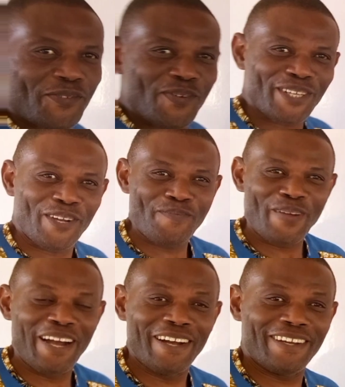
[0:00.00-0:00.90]
Welcome.
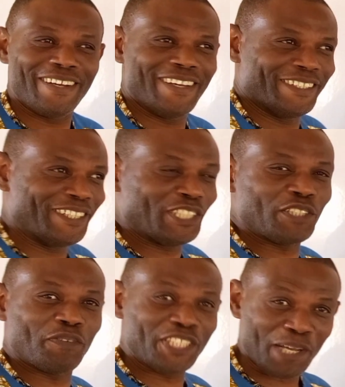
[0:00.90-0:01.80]
This
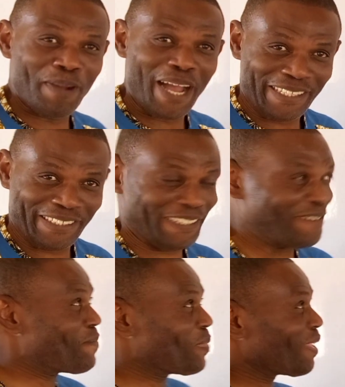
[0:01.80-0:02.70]
is Fischer Maths.
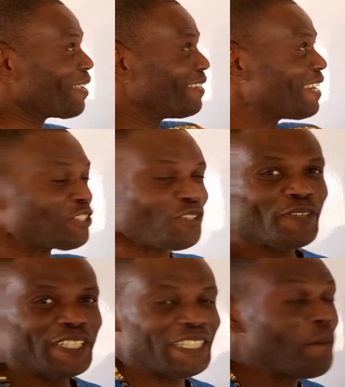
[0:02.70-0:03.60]
Let's
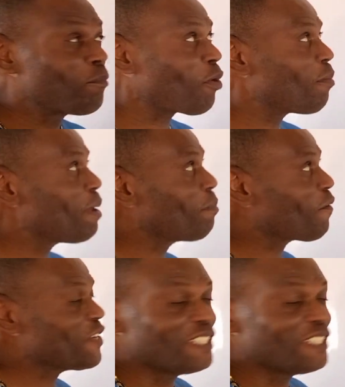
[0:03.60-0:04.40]
solve this problem of